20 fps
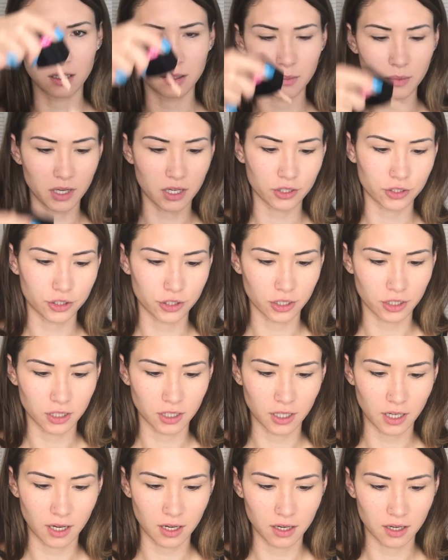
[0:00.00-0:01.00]
I'm not
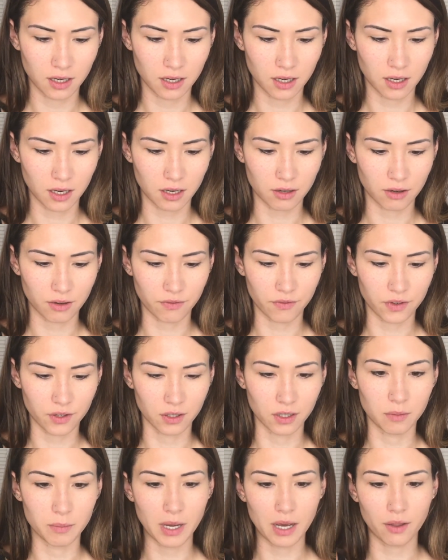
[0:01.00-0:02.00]
sure how I
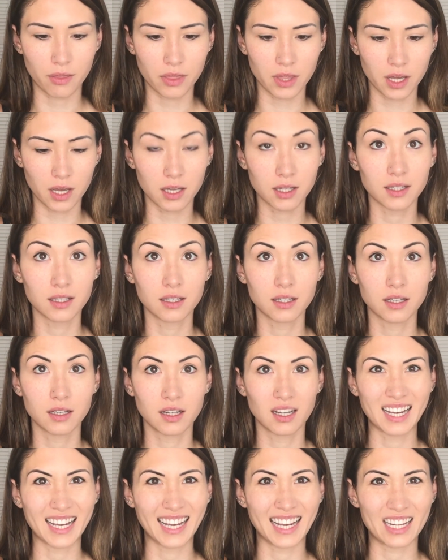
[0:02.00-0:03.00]
feel about that.
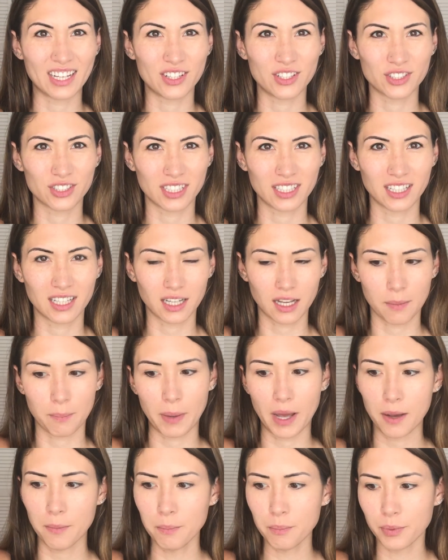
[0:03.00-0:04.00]
I usually like a
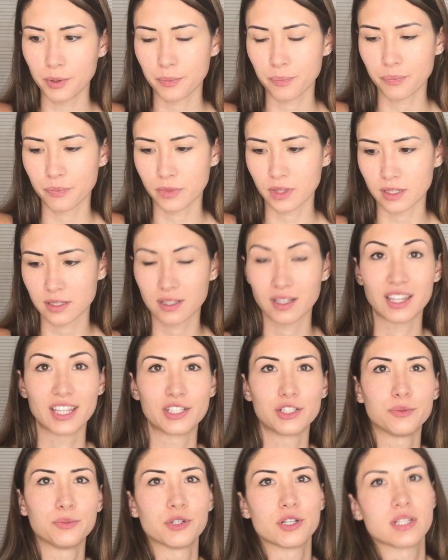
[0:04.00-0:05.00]
pump. It's a
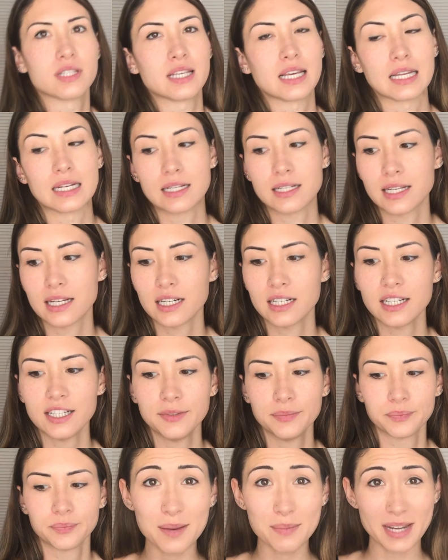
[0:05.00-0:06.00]
little more sanitary.
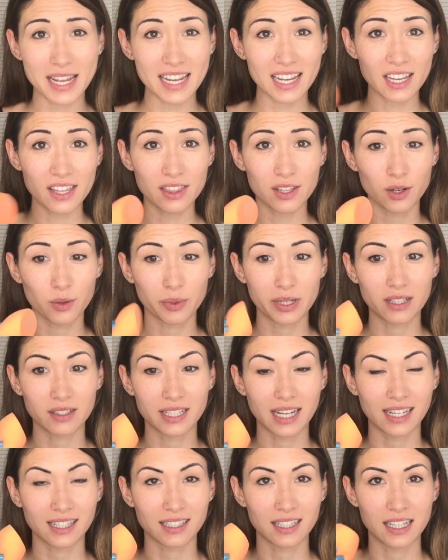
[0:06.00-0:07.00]
I'm taking the Real
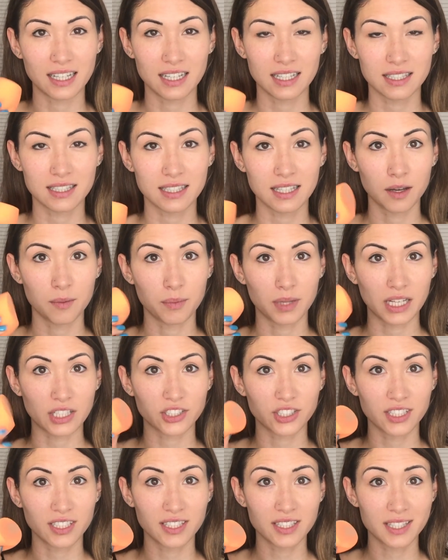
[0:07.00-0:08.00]
Techniques
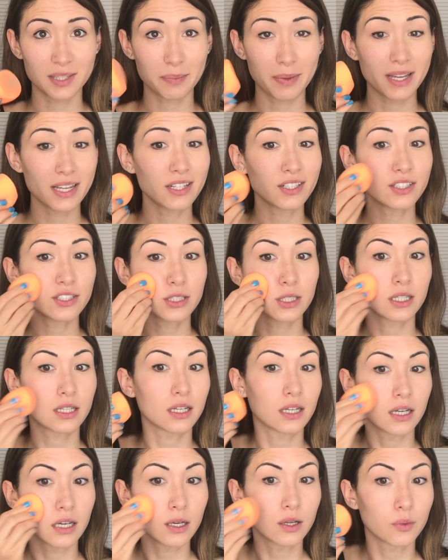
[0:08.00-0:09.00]
complexion sponge,
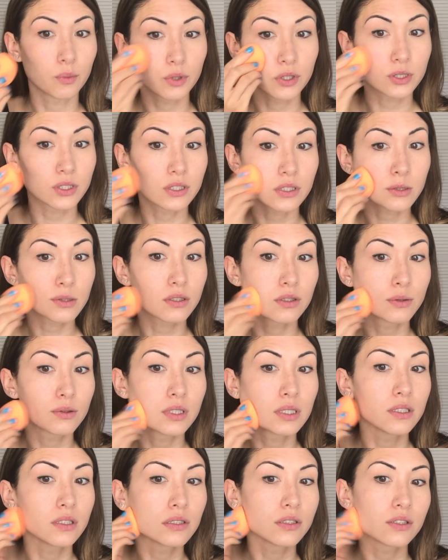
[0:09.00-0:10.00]
and we're just
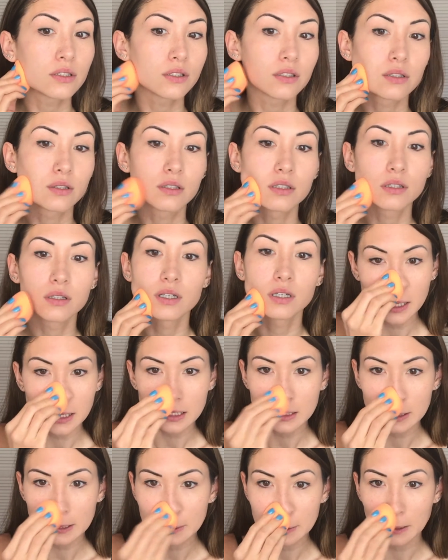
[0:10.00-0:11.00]
going to
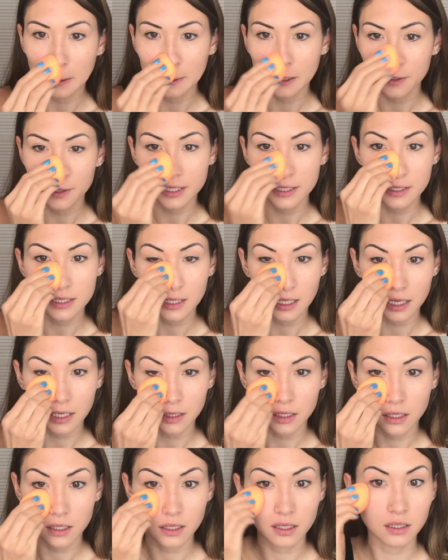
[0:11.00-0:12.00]
press this on this side.